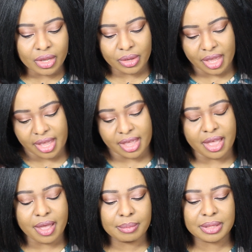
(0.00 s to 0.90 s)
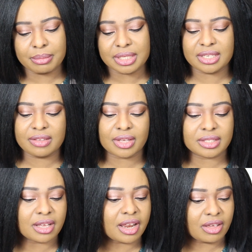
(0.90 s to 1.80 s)
Okay, let me see if
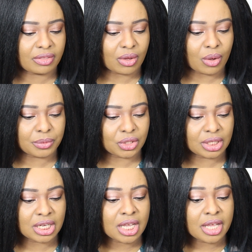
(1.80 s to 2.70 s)
there's any other option.